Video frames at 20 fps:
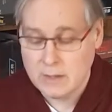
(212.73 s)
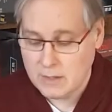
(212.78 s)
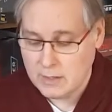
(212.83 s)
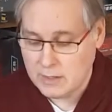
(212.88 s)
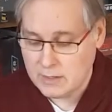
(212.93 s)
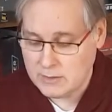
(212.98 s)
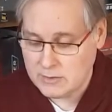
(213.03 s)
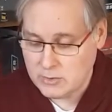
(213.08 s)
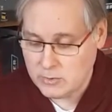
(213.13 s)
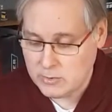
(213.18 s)

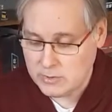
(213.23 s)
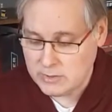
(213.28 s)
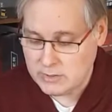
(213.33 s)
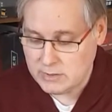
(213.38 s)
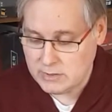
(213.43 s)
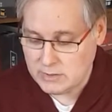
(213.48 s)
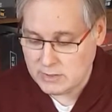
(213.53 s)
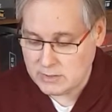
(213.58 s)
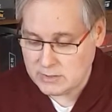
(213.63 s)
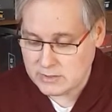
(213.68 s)
and do
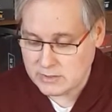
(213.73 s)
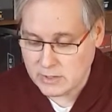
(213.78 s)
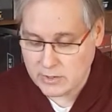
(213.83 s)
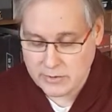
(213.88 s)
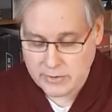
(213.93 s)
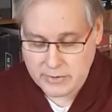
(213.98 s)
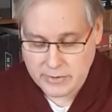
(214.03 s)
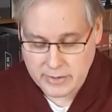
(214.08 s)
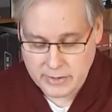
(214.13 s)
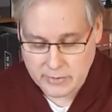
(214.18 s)
it and
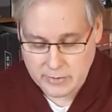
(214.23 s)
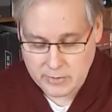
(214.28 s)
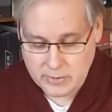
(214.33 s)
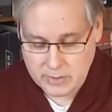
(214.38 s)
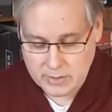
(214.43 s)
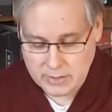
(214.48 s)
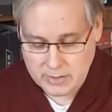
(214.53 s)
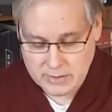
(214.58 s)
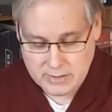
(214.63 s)
start on it early.